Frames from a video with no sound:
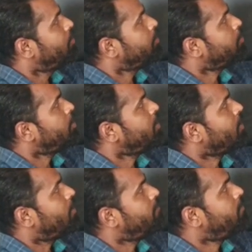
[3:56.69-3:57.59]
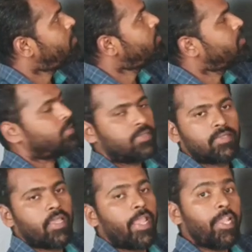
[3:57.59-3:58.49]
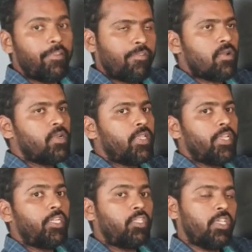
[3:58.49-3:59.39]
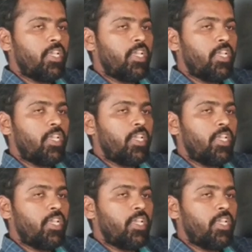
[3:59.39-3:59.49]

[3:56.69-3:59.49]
we're going to convert this inequality into